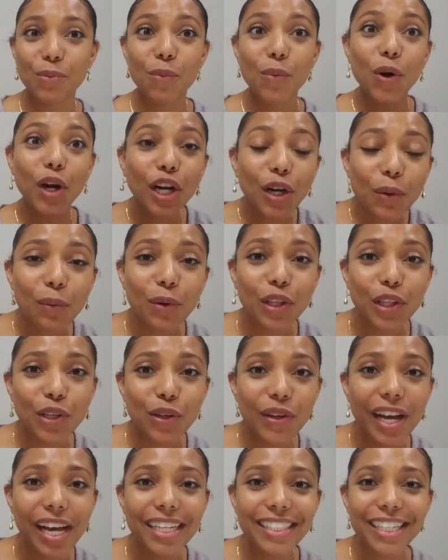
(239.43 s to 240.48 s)
work with you
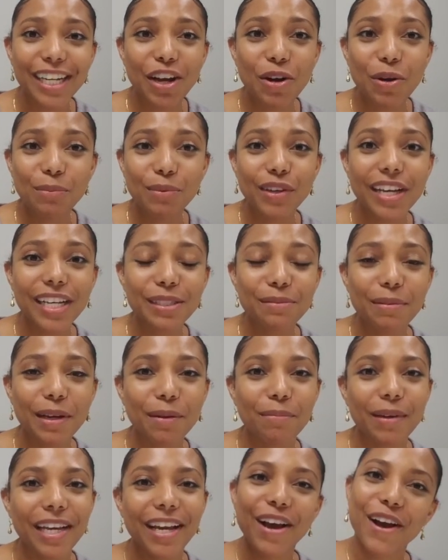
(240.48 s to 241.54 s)
guys and I hope you guys
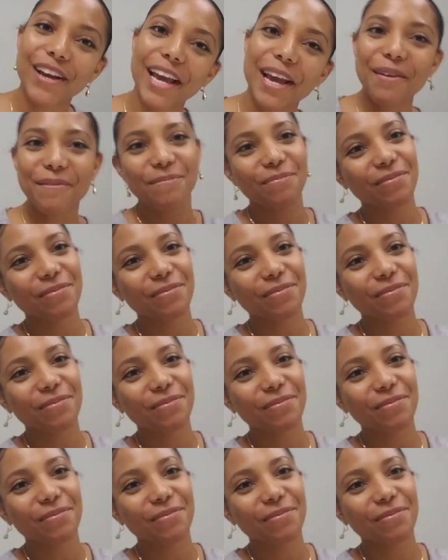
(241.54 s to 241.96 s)
pick me. Okay,